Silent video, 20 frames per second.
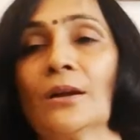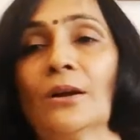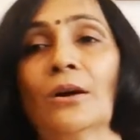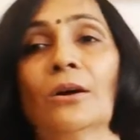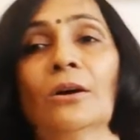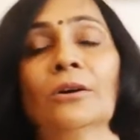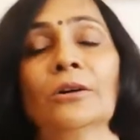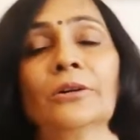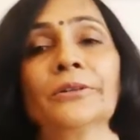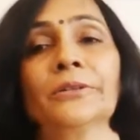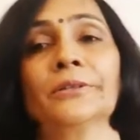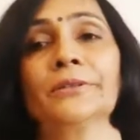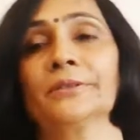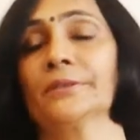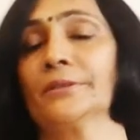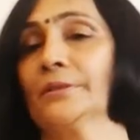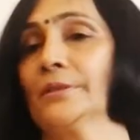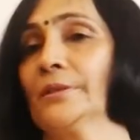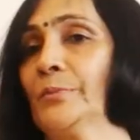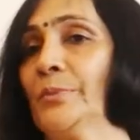or
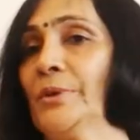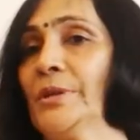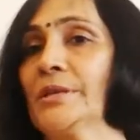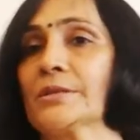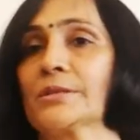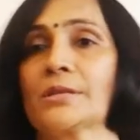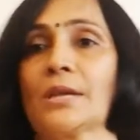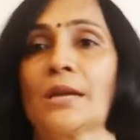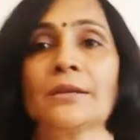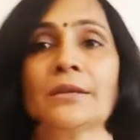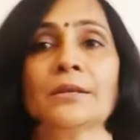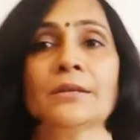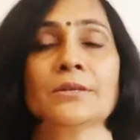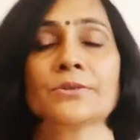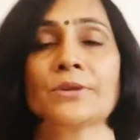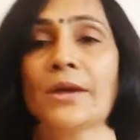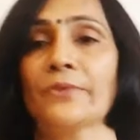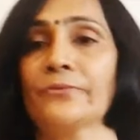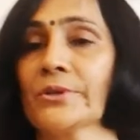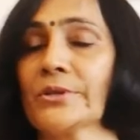being stuck in a
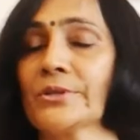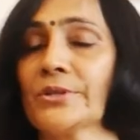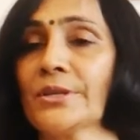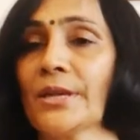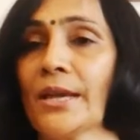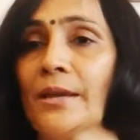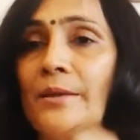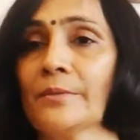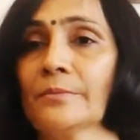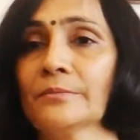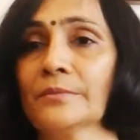traffic jam,